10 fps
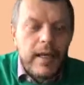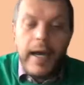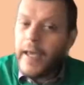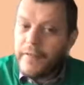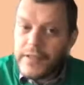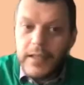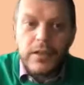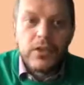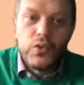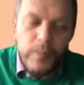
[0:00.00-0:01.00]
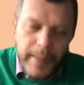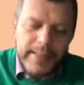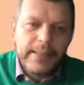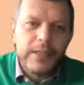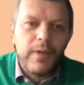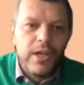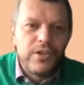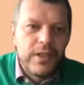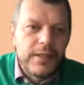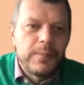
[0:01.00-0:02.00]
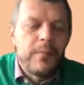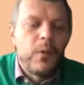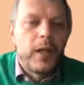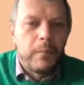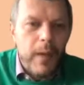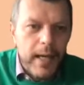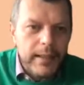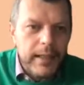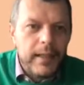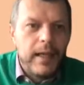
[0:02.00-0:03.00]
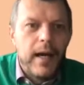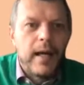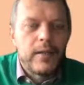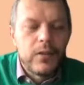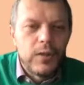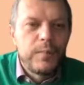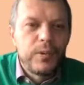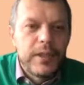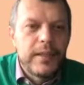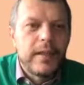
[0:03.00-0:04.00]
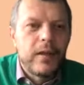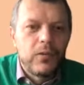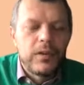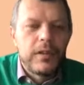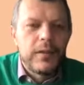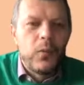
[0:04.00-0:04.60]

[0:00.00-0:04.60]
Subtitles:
I have seen too many situations where money are not put in the good